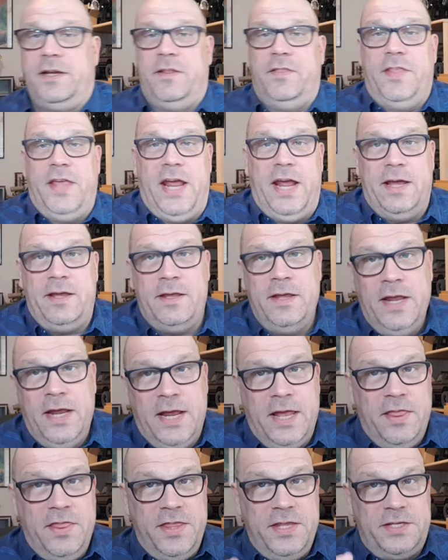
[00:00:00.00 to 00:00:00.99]
there.
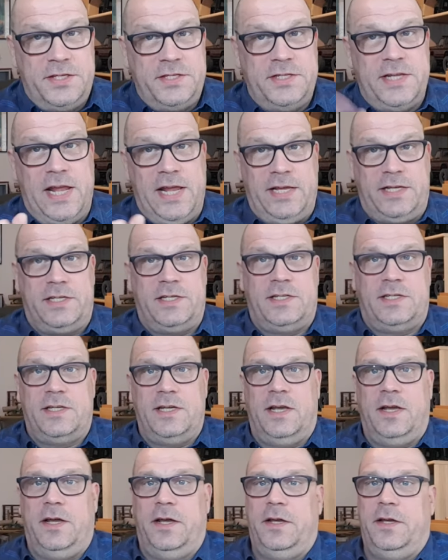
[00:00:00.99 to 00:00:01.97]
This takes
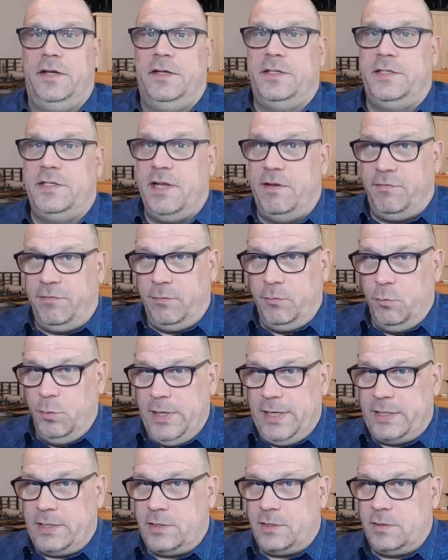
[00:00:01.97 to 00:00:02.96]
uh, seven
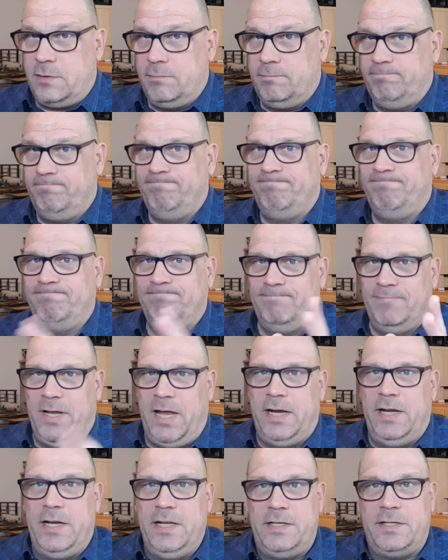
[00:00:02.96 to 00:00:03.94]
weeks
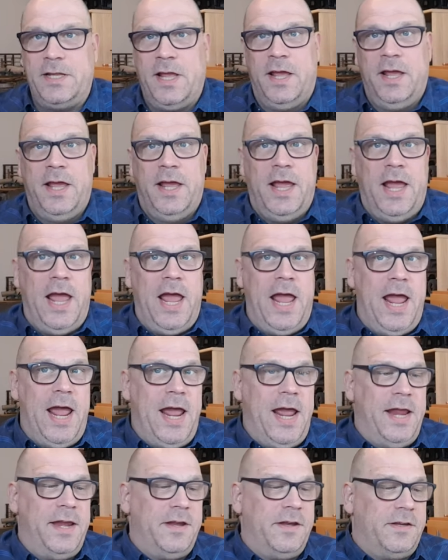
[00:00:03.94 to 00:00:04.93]
at least.
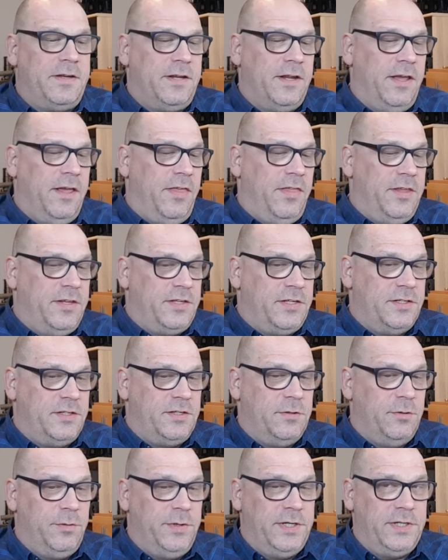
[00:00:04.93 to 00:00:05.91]
And uh, this is
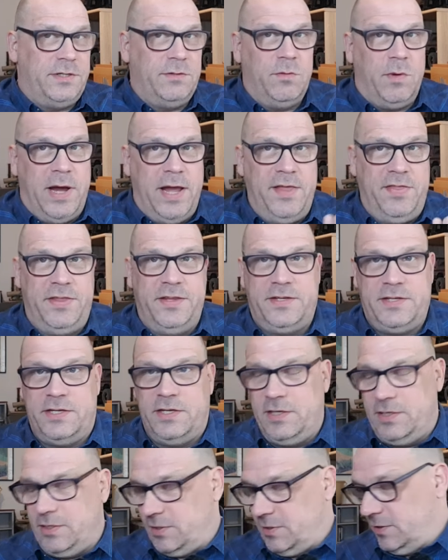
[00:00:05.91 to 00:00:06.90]
the reason why this
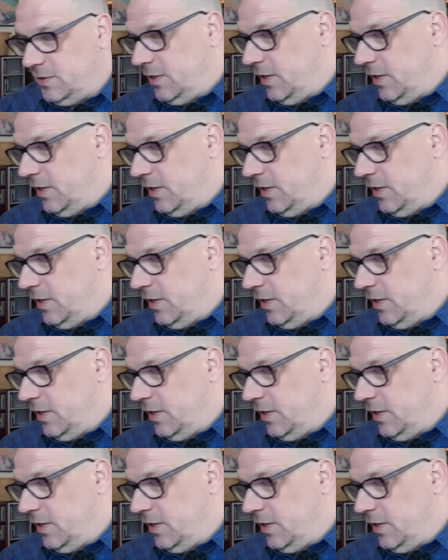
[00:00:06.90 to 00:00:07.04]
is